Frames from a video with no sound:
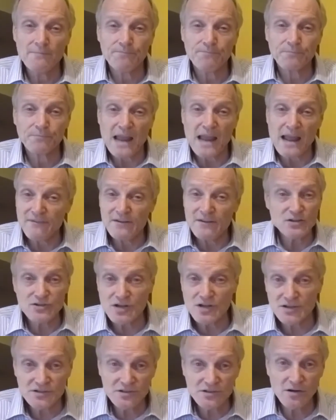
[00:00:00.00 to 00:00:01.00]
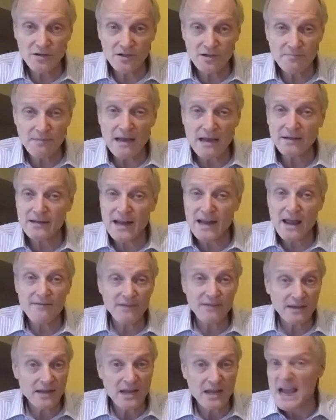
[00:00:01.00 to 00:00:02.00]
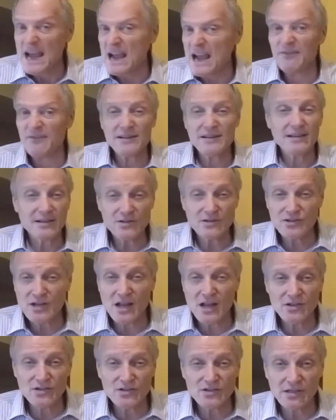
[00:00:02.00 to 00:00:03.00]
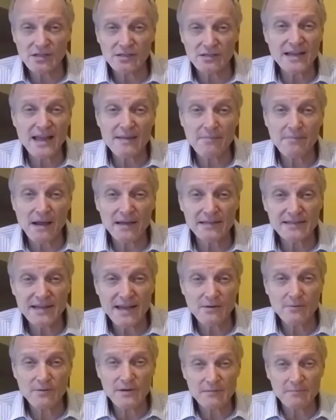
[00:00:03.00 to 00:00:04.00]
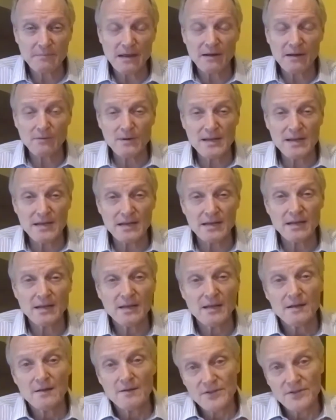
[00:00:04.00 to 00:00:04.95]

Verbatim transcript: having just heard about it, having everything changing day by day, week by week,